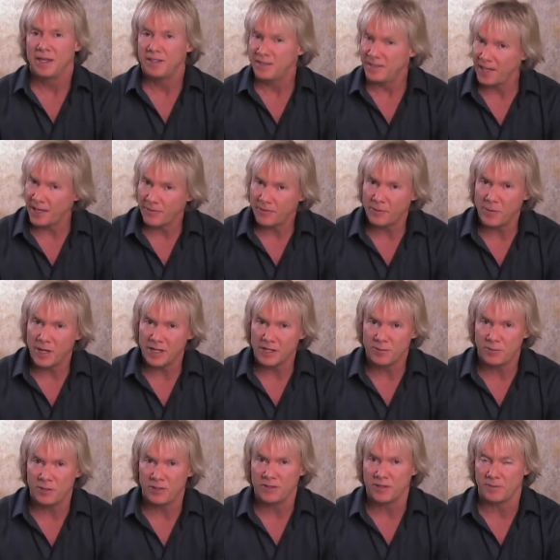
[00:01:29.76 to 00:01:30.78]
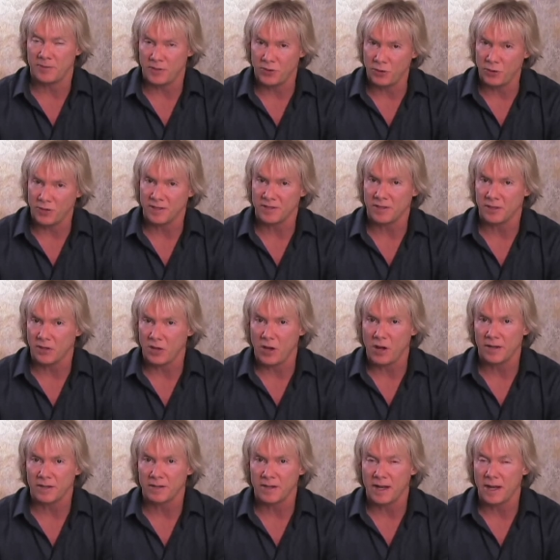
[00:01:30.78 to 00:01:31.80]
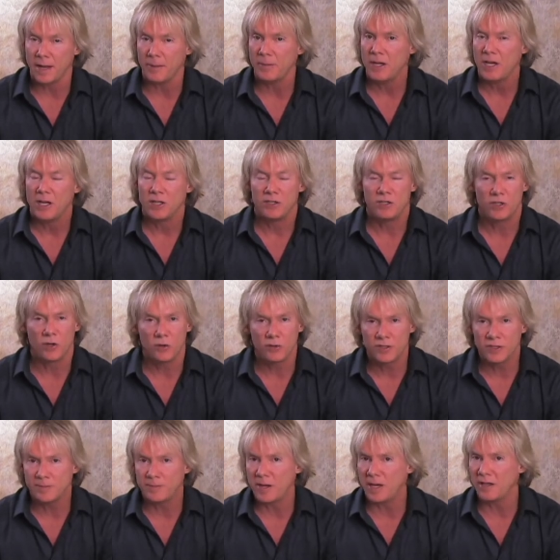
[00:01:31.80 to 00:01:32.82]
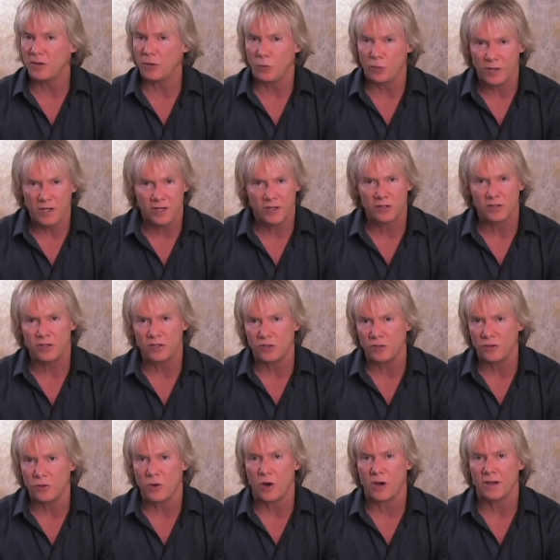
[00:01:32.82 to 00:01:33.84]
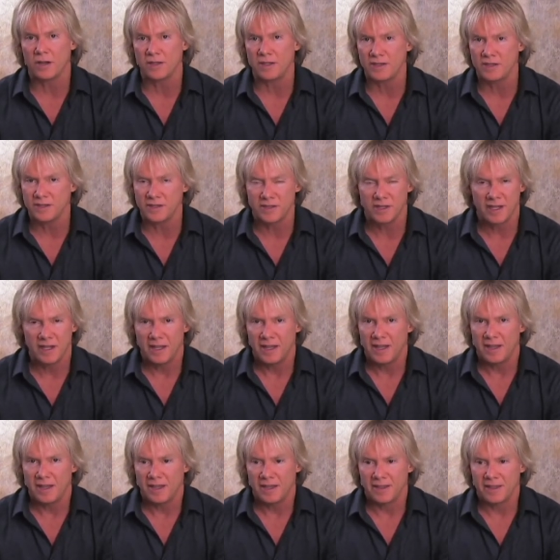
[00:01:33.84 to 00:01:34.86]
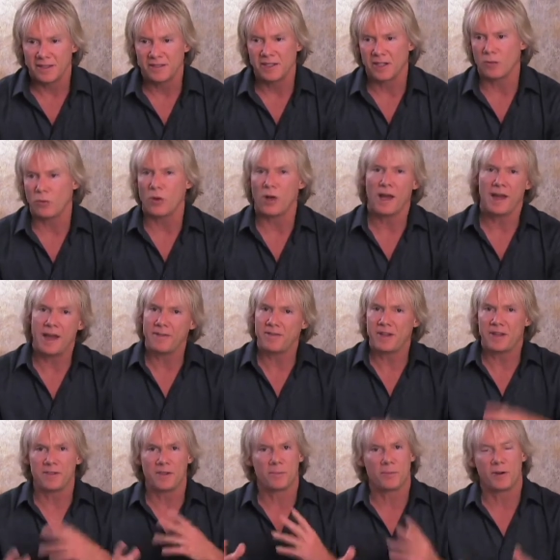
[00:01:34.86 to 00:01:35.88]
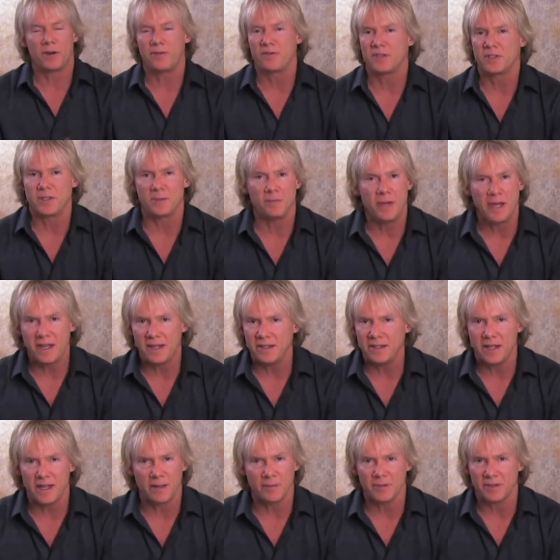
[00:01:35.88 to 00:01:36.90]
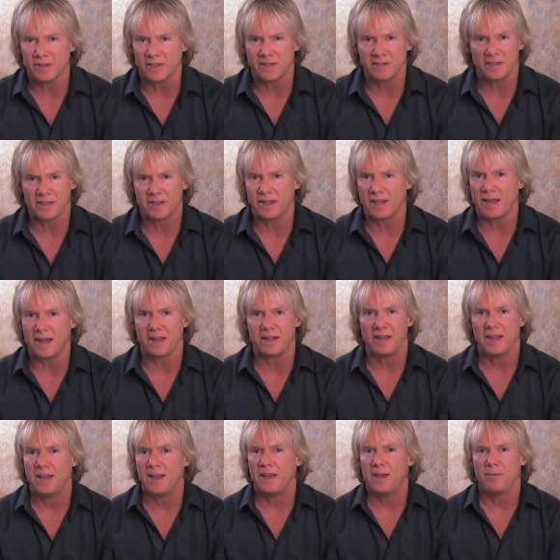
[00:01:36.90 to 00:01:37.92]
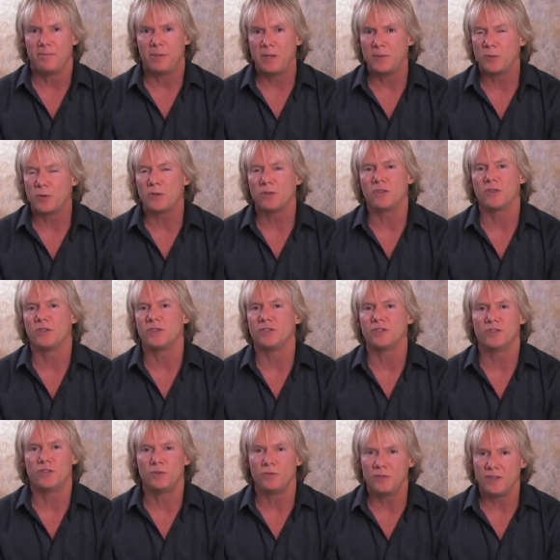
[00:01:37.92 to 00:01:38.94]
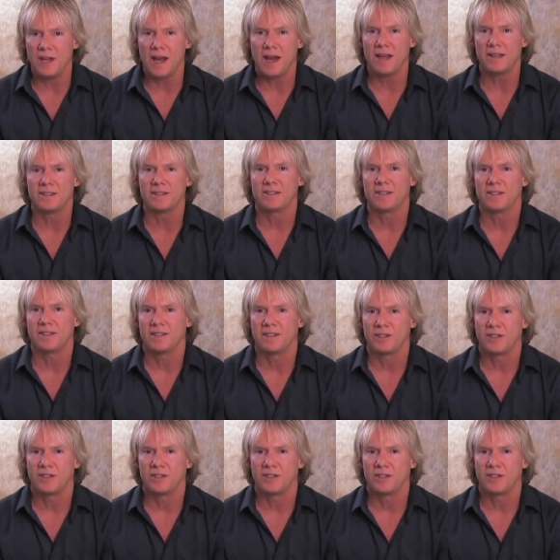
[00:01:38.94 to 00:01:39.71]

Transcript: take it from my experience i've been doing this a long time don't spend a week or two on these things like, well, I have to have the perfect domain name and things like that. People do not